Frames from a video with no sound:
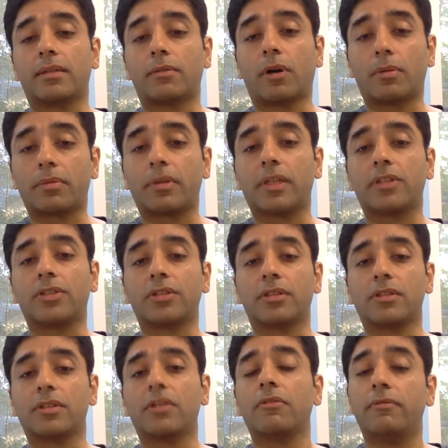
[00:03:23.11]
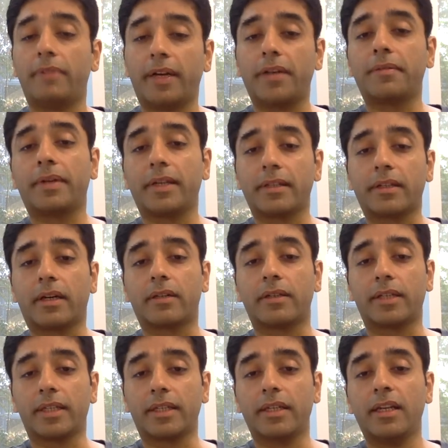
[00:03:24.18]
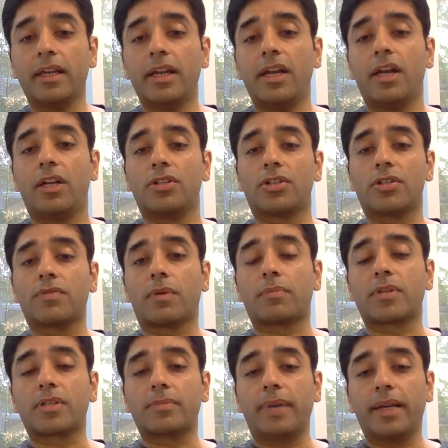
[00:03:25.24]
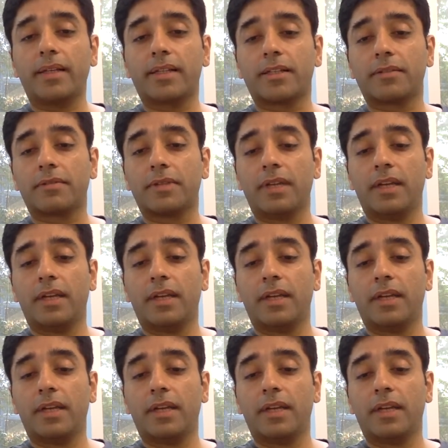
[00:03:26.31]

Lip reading: operations very thoroughly. Just for perspective,